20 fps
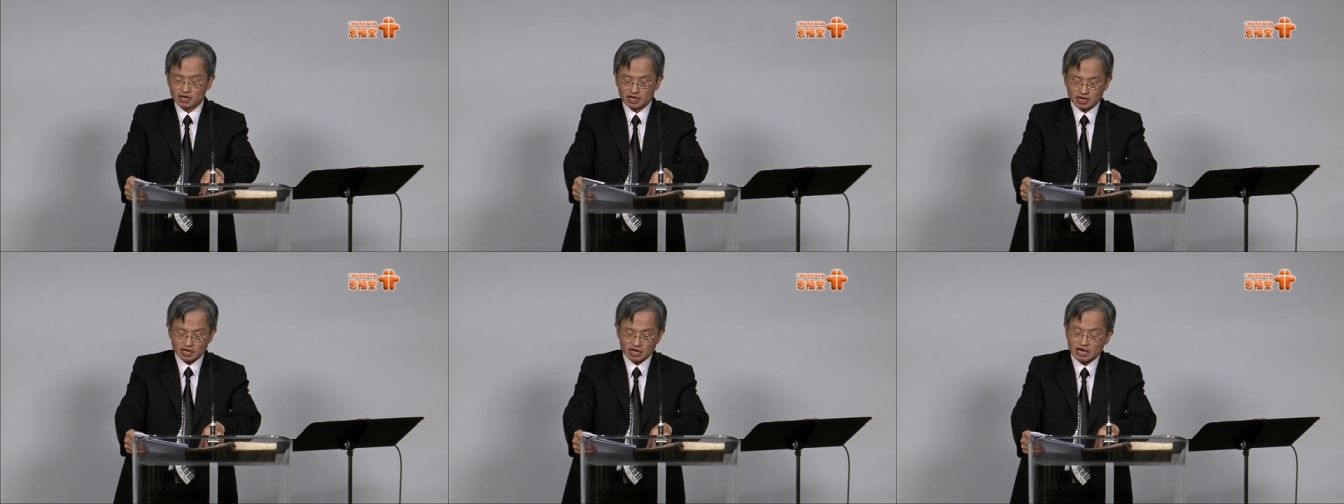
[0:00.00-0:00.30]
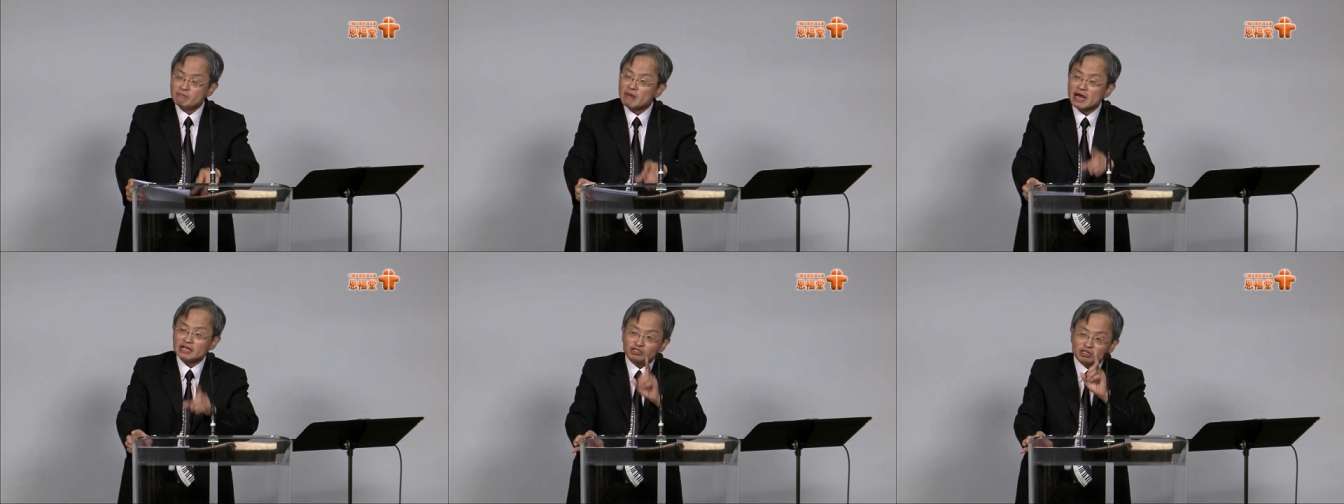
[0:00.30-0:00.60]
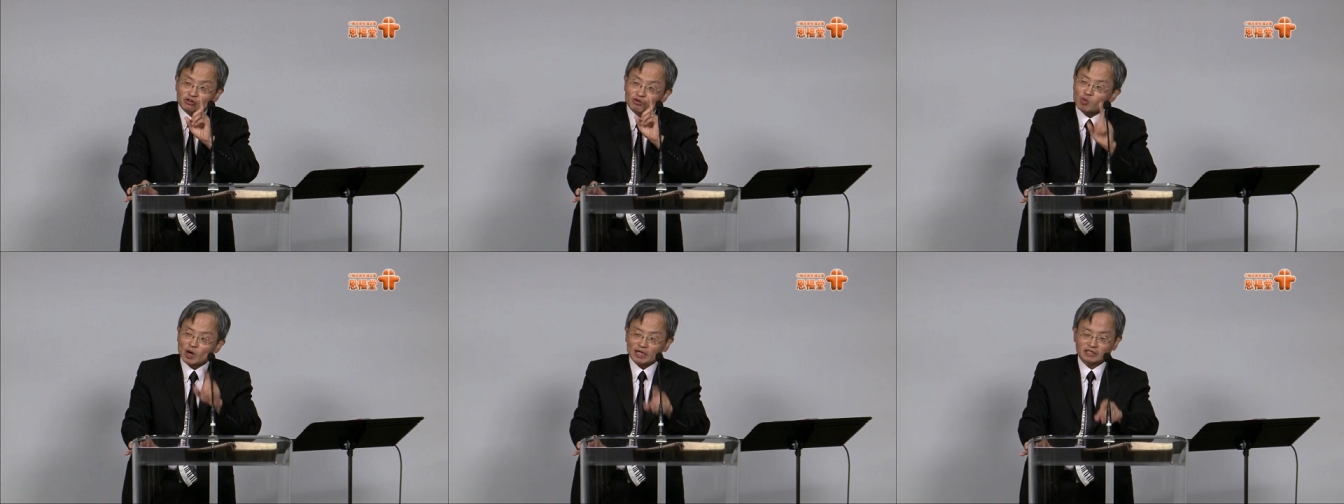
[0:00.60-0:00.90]
He
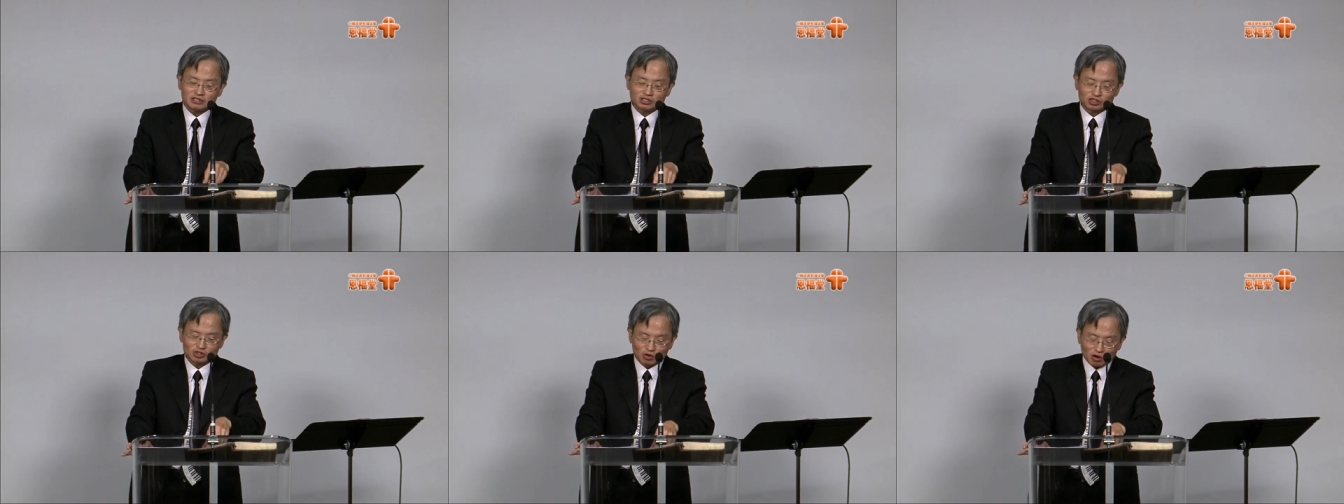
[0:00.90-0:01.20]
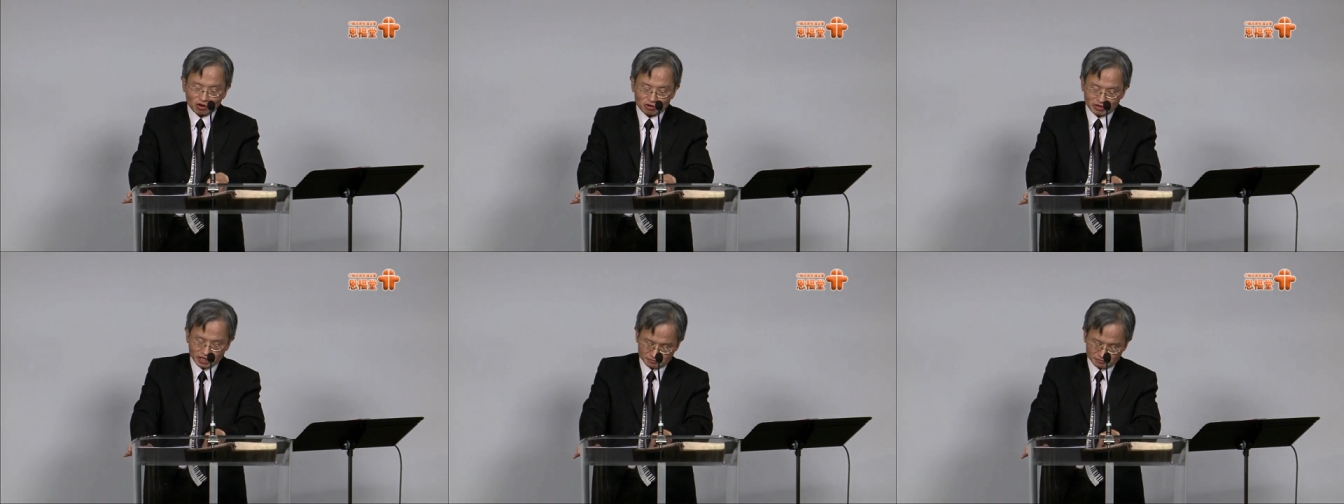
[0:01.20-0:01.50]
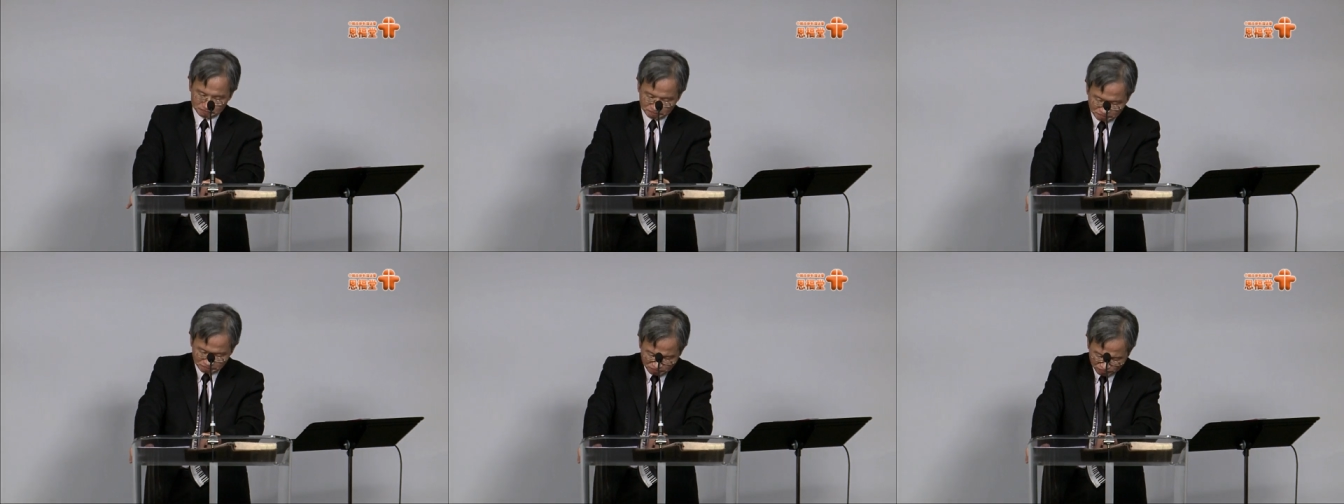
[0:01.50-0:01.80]
mentioned one story,
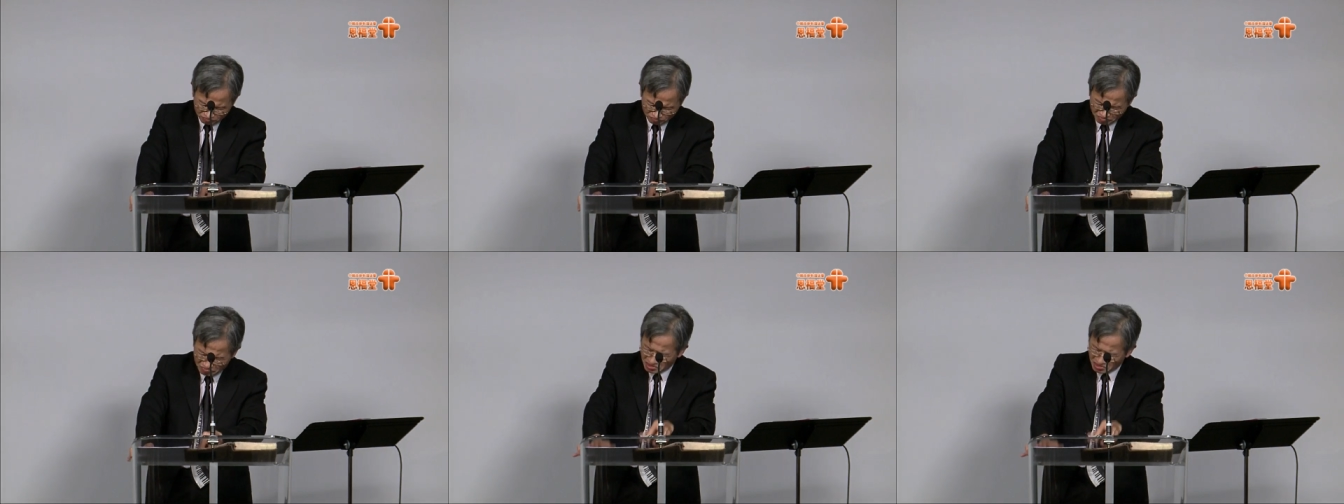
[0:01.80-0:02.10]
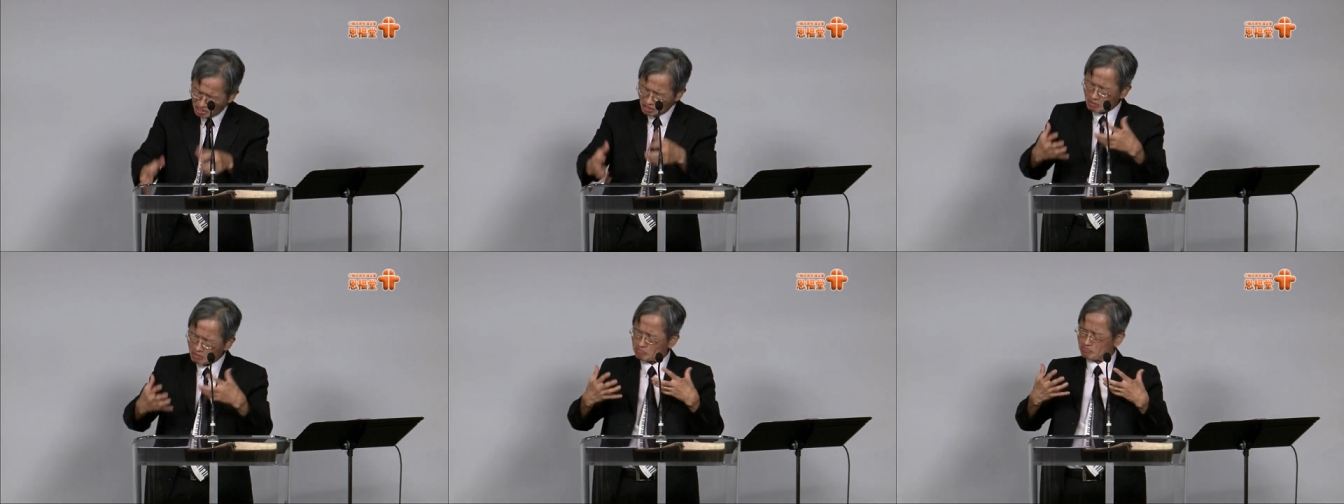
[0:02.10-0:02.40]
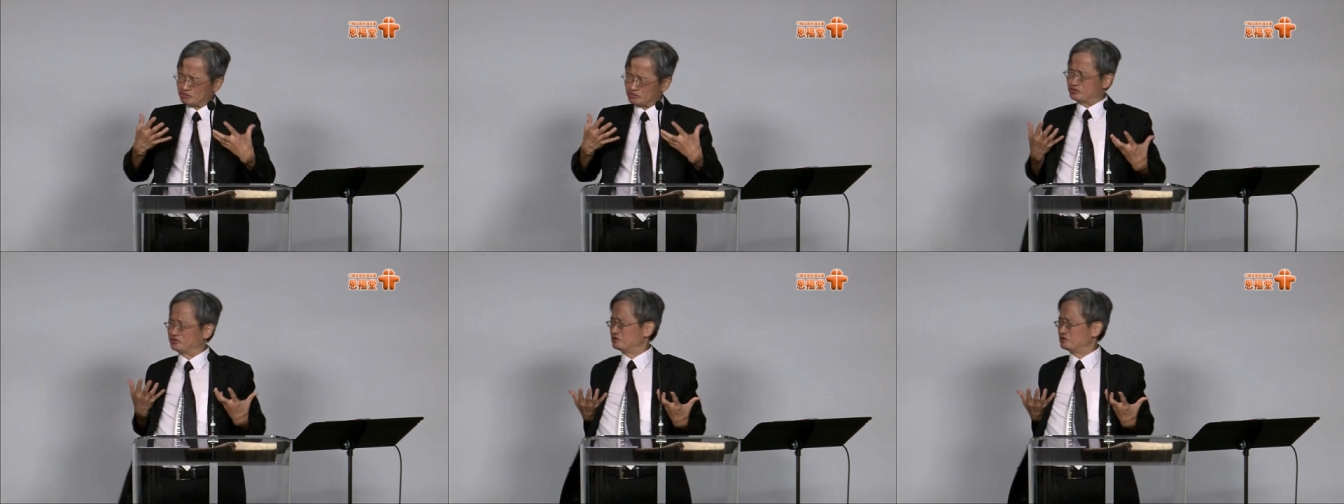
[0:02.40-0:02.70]

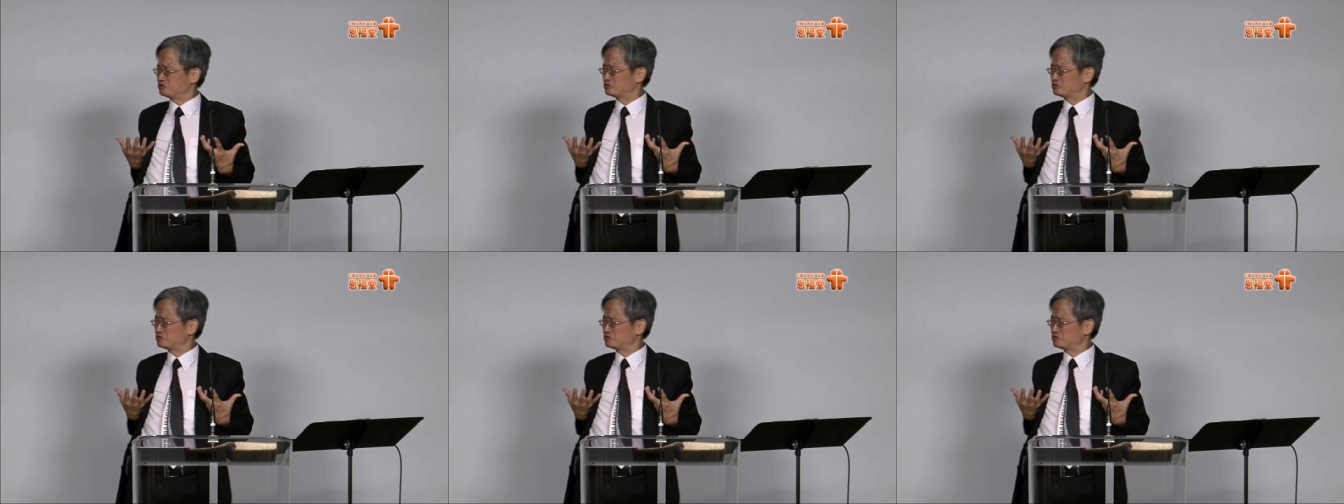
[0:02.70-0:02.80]
personal